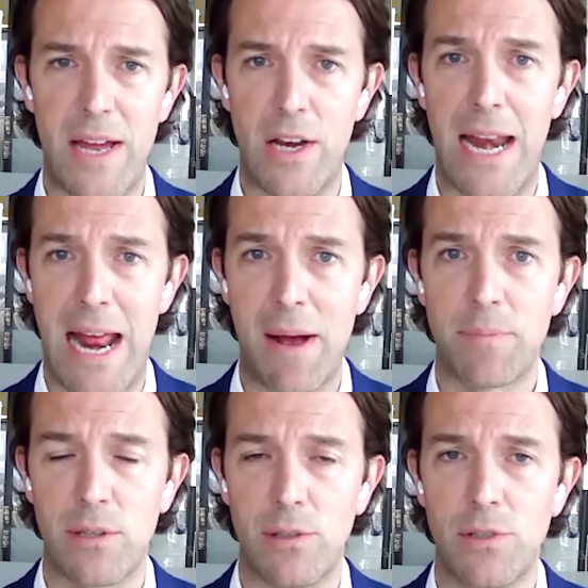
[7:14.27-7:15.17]
in
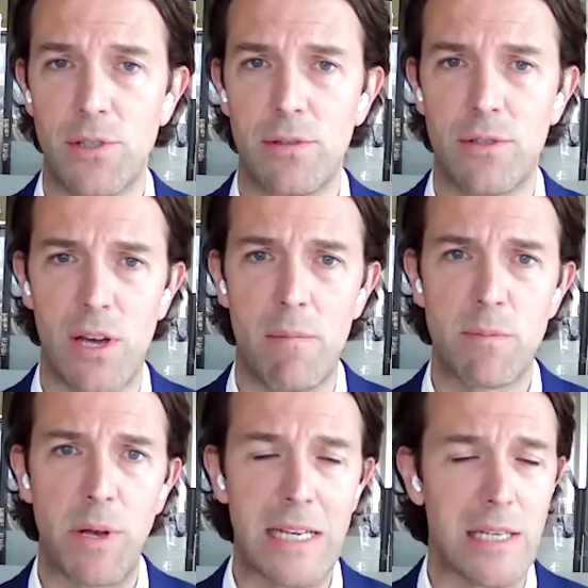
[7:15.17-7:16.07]
absolute
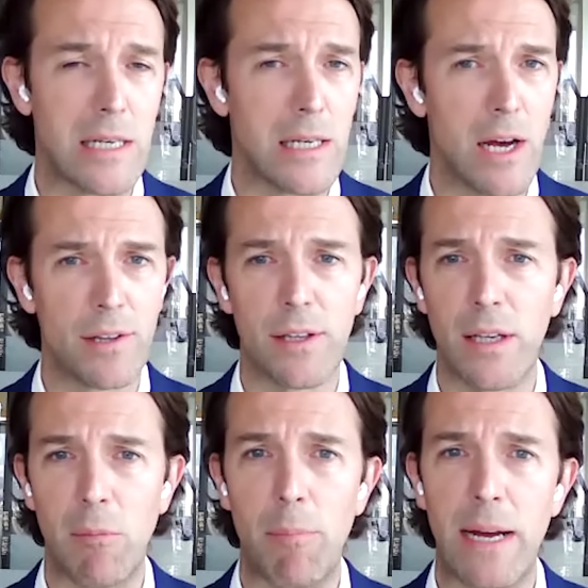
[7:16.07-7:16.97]
terms, but it's
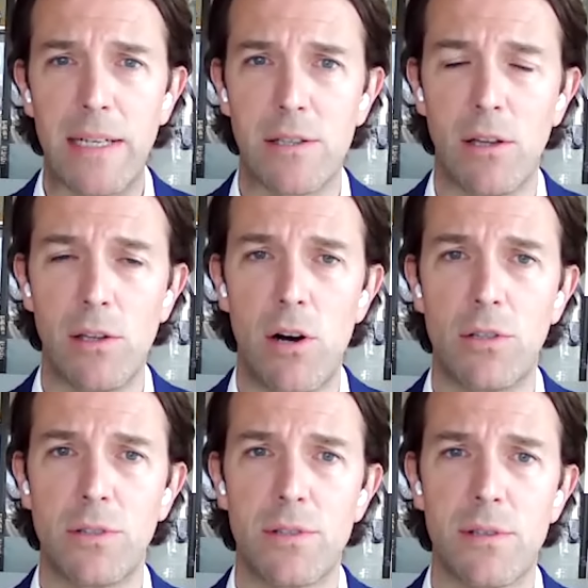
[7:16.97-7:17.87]
nothing compared to the
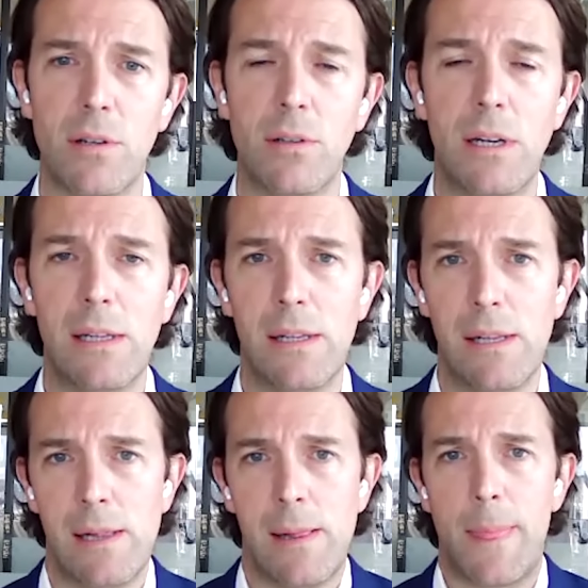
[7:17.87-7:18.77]
long. So
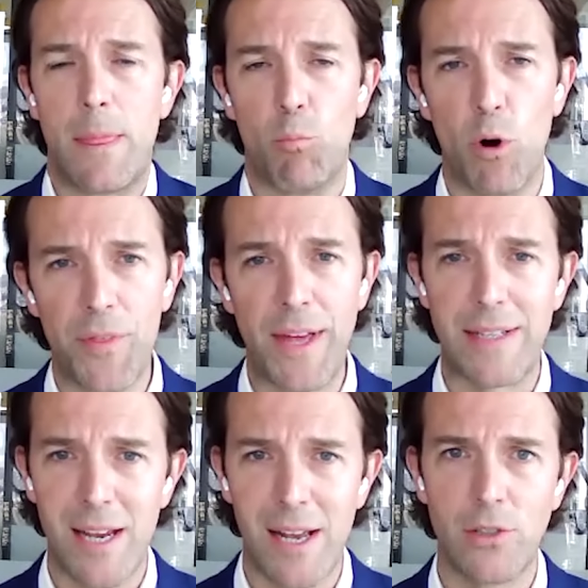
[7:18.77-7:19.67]
what
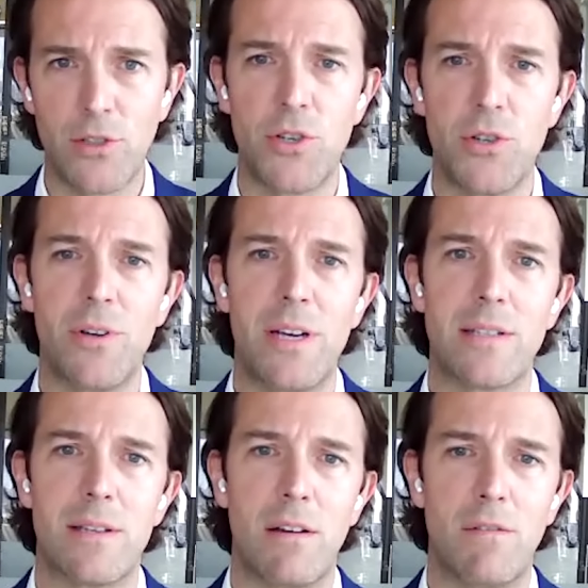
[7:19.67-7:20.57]
that tells you
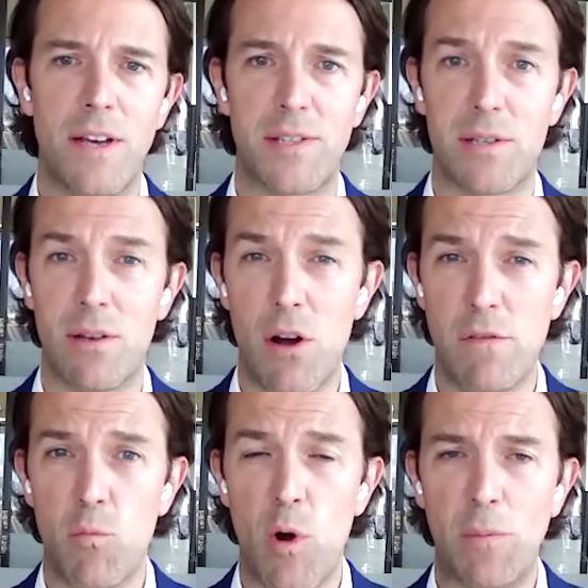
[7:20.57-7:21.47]
is that investors are
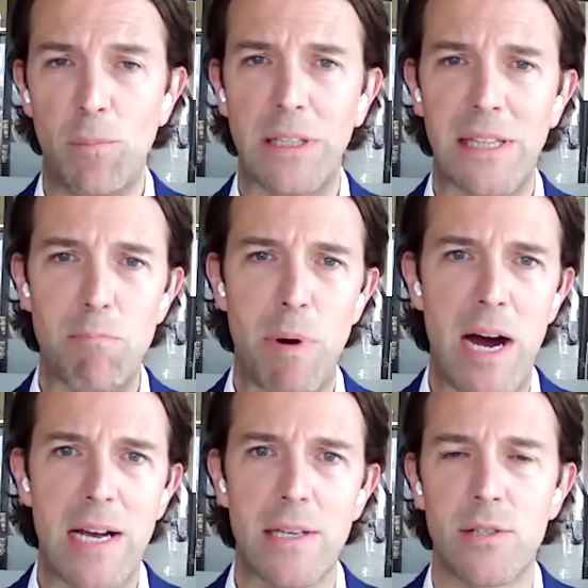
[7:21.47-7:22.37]
overwhelmingly
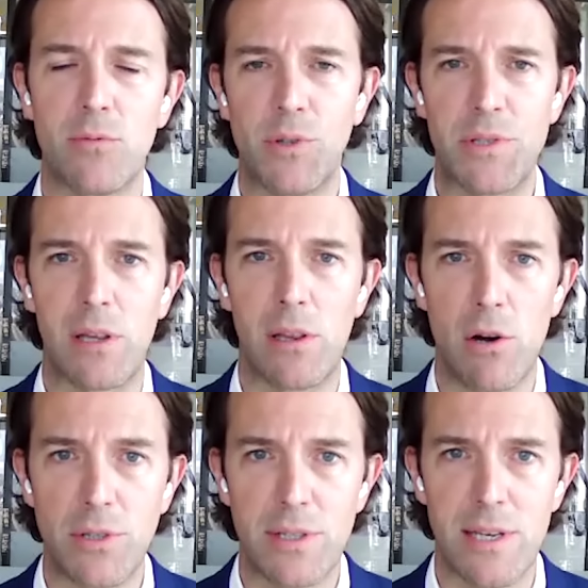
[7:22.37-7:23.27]
biased towards the
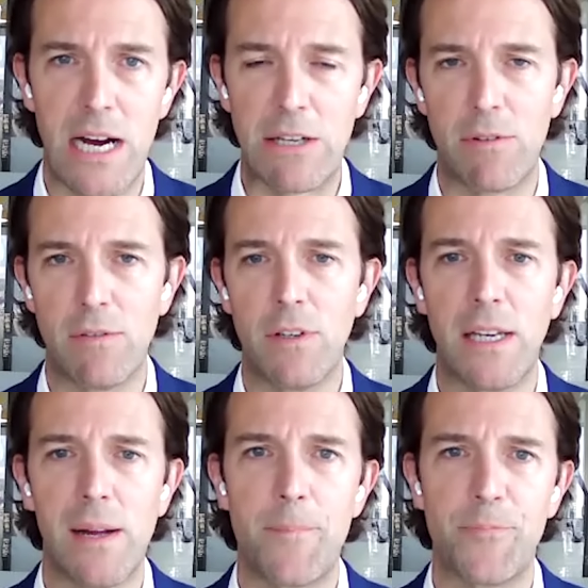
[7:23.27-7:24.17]
long side of
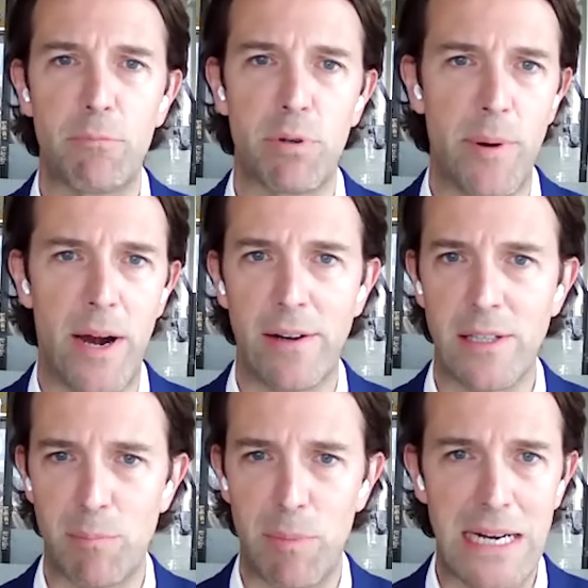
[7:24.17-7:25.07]
NVIDIA and
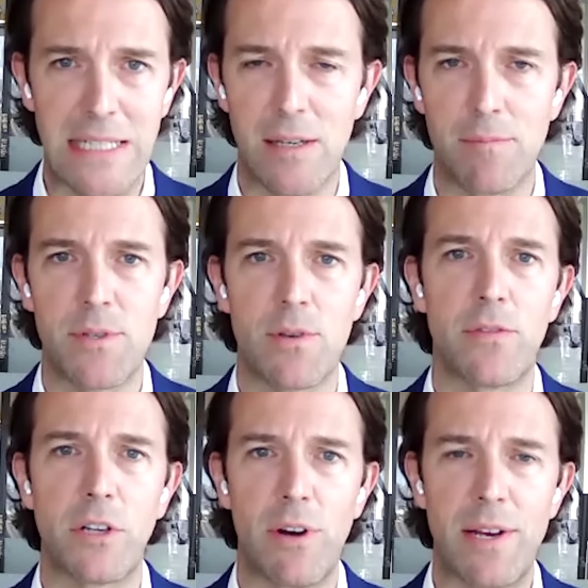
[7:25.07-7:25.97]
preparing to buy dips
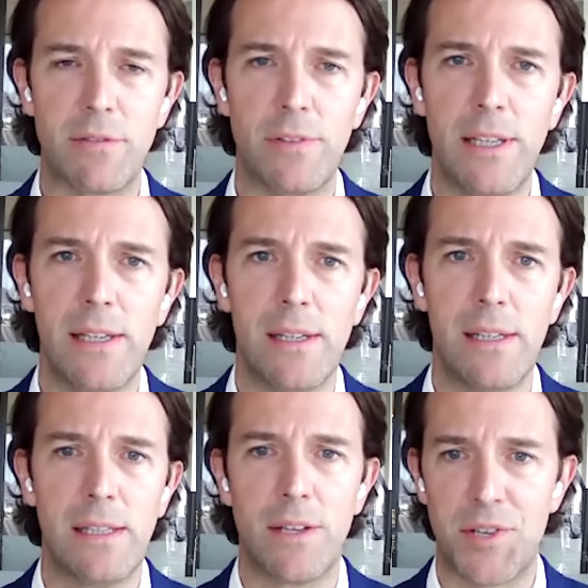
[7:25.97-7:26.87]
sort of aggressively.
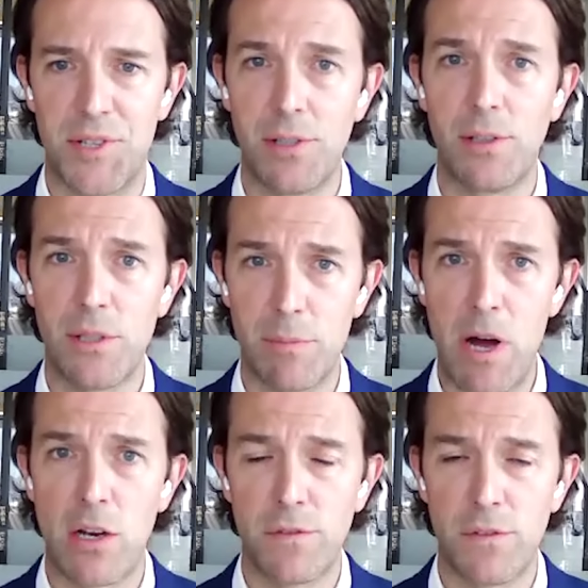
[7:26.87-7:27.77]
There's still
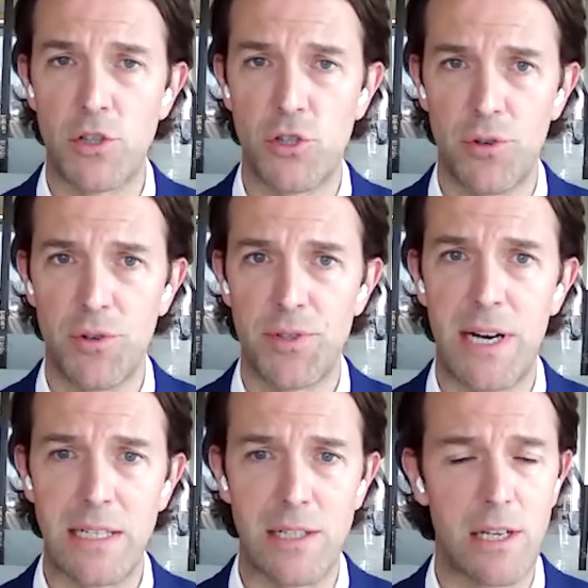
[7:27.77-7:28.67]
demand for the short
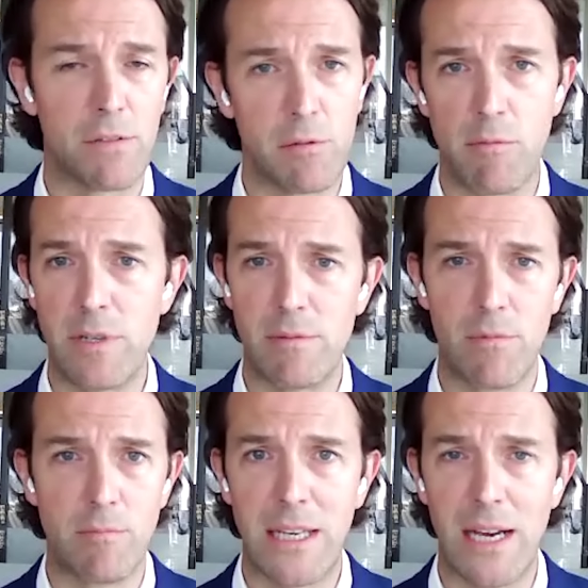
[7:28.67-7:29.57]
side, and definitely
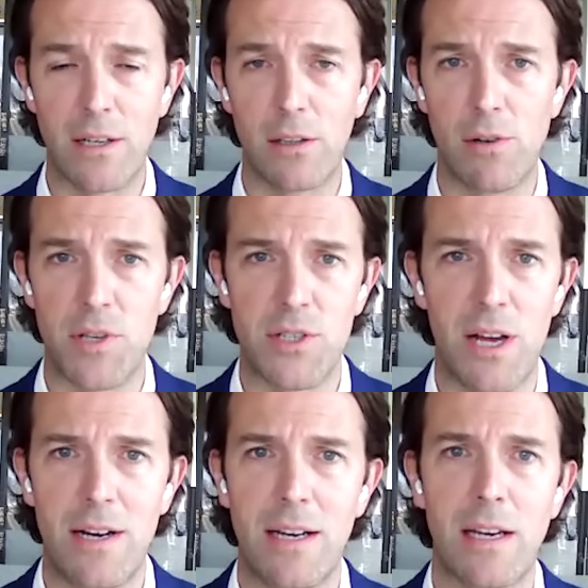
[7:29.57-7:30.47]
when we get closer
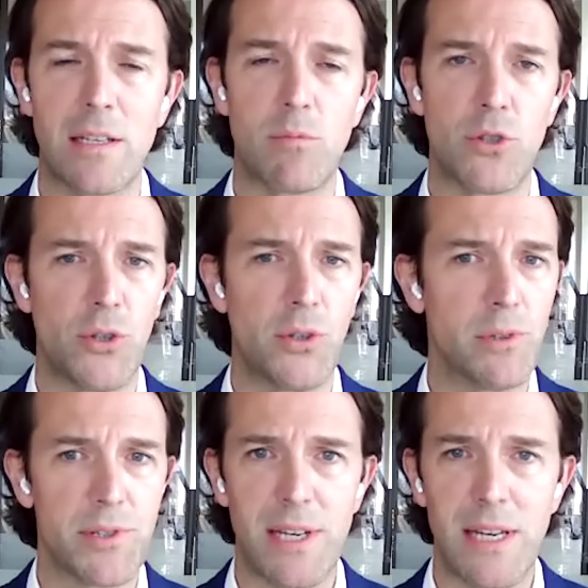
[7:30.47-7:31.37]
to earnings, I'm sure
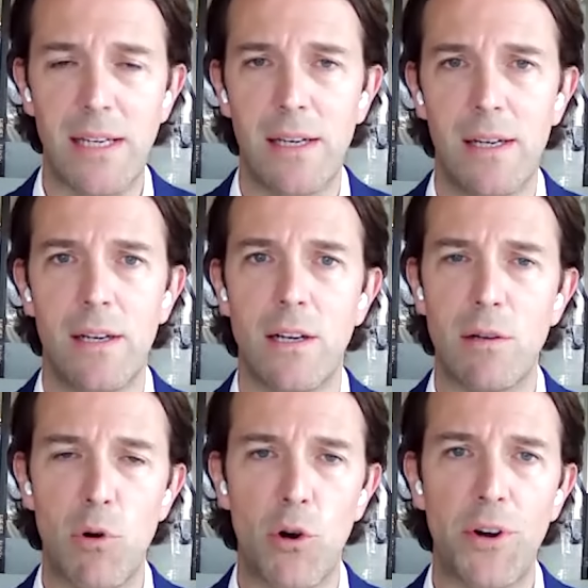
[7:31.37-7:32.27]
we'll see, you
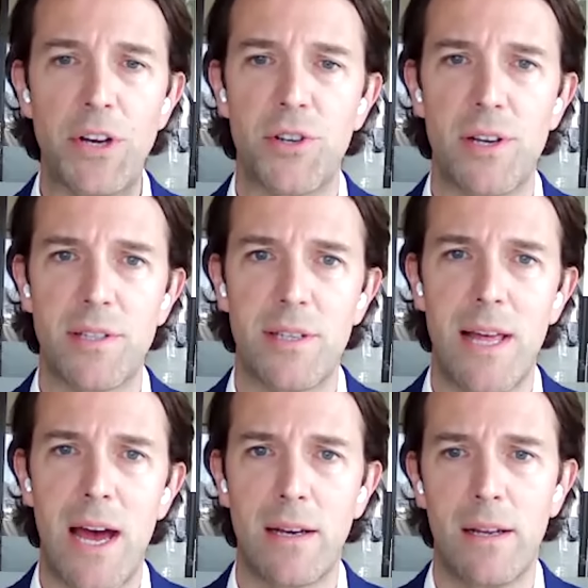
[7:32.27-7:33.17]
know, more interest
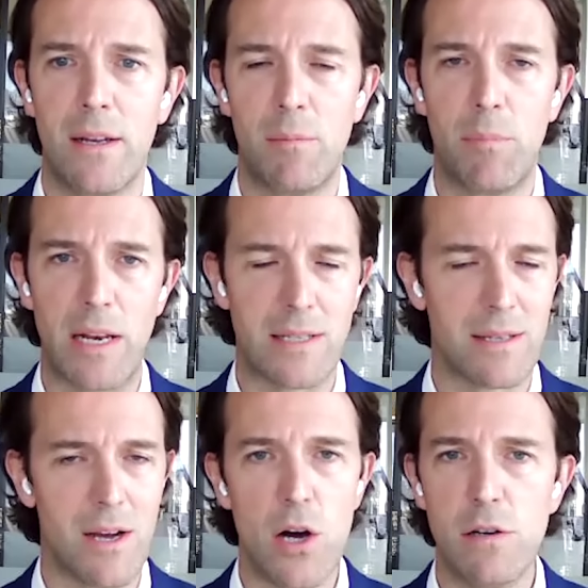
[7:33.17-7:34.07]
in that. But it's
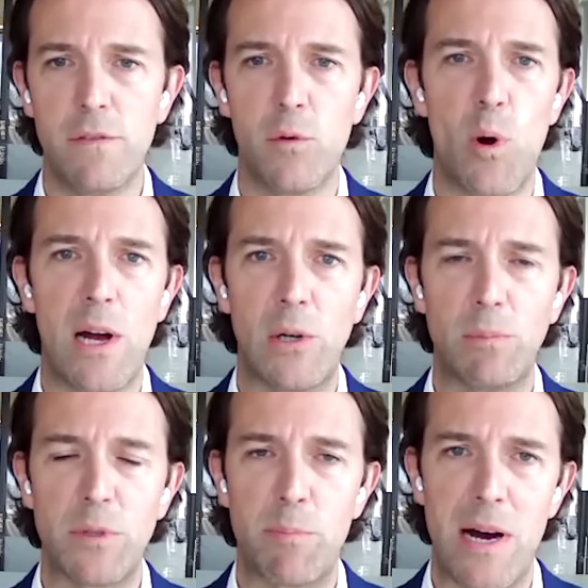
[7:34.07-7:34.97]

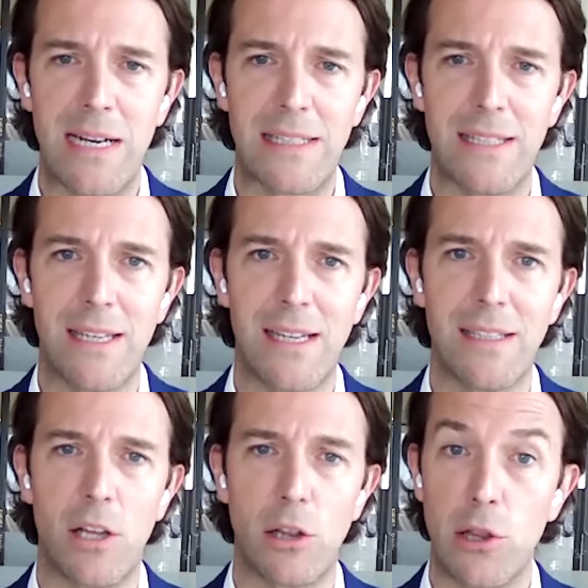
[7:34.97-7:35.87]
overwhelmed by
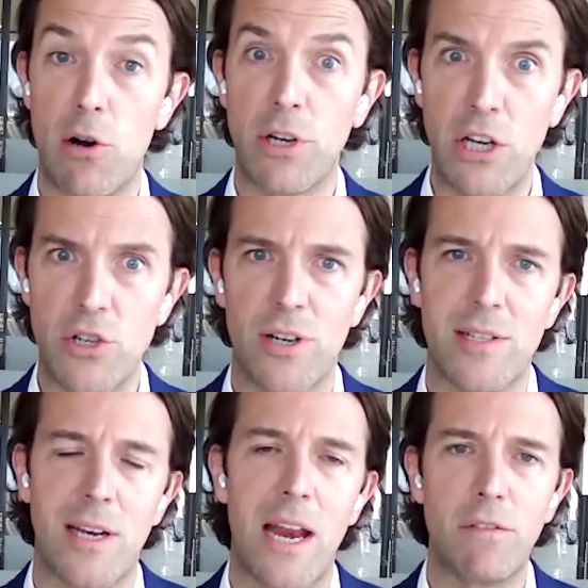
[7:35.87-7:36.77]
the long
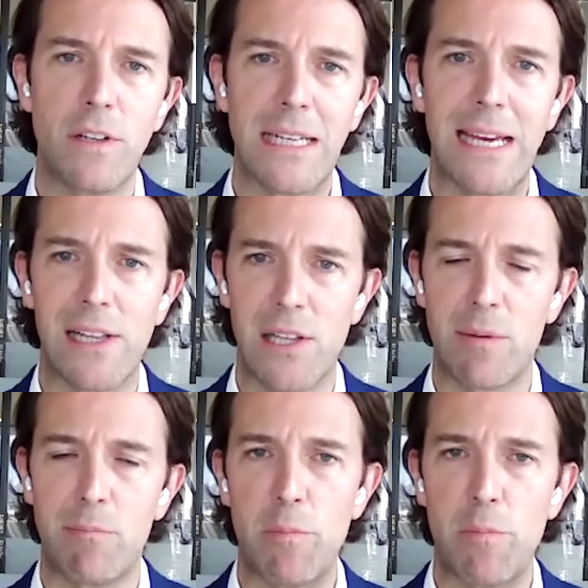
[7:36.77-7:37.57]
interest in NVDL at the